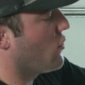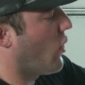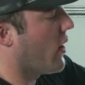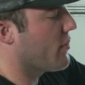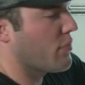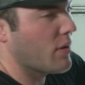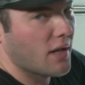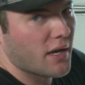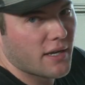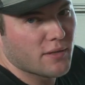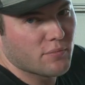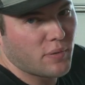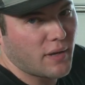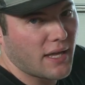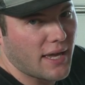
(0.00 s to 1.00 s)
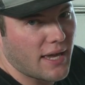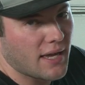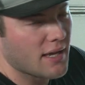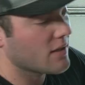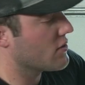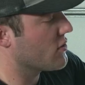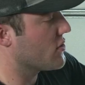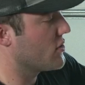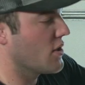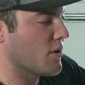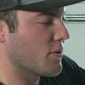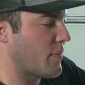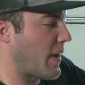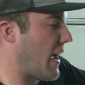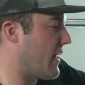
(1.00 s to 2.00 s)
one plug and play. There's
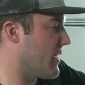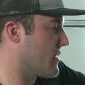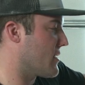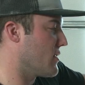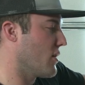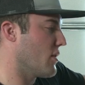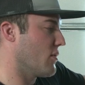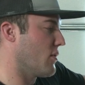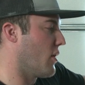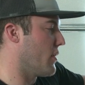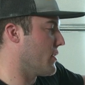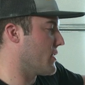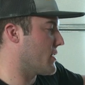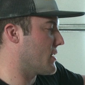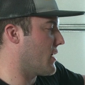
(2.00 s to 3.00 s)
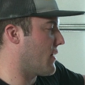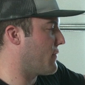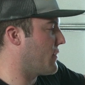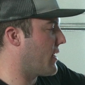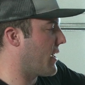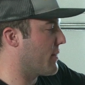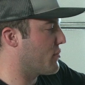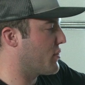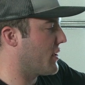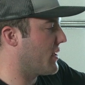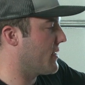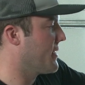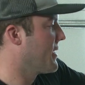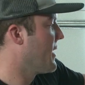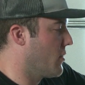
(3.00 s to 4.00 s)
no ballast, no all this stuff you gotta
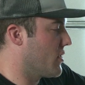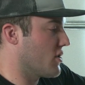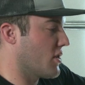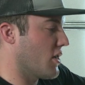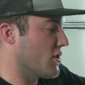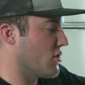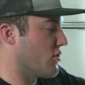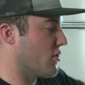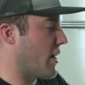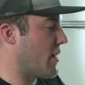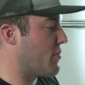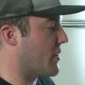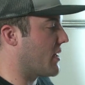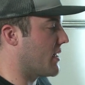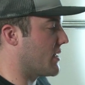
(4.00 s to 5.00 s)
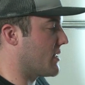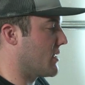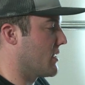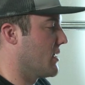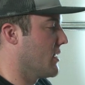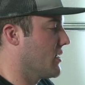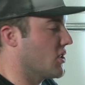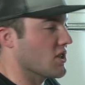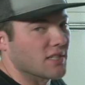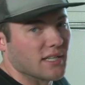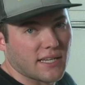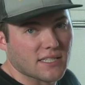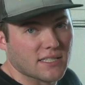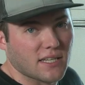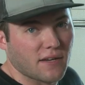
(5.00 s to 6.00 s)
bring, which is also great because just
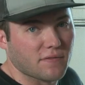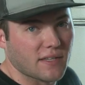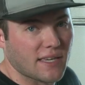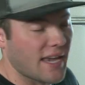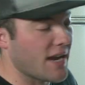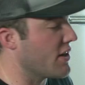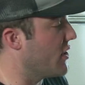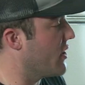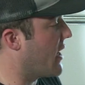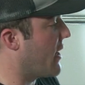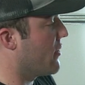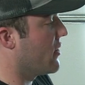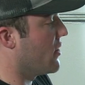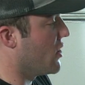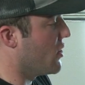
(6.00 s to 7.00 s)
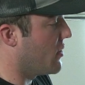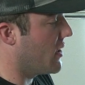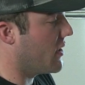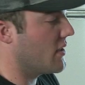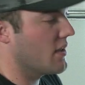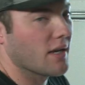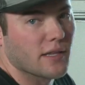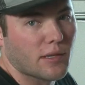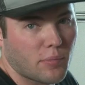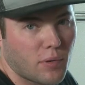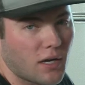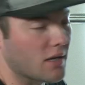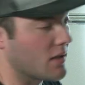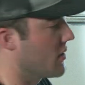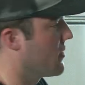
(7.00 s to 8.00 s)
less stuff to carry. You got the unit and the
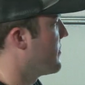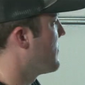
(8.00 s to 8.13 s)
plug.